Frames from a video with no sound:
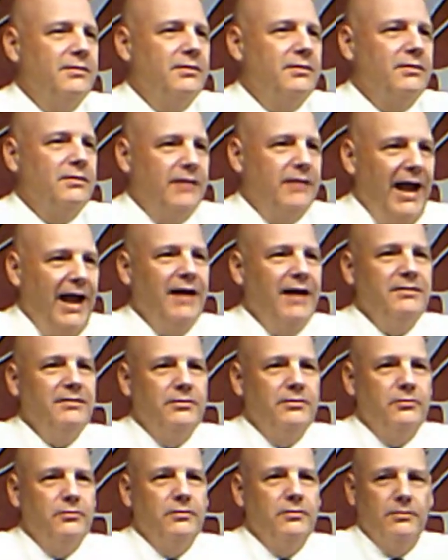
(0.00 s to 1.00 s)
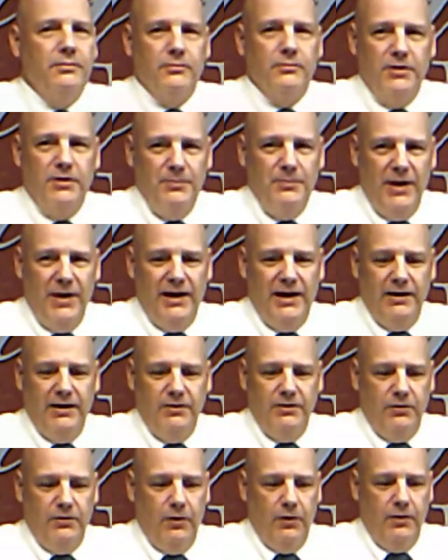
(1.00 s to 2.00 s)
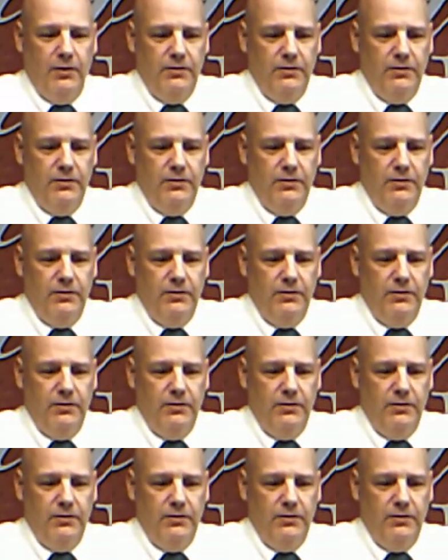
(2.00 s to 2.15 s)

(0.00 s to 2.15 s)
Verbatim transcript: Latin remained the,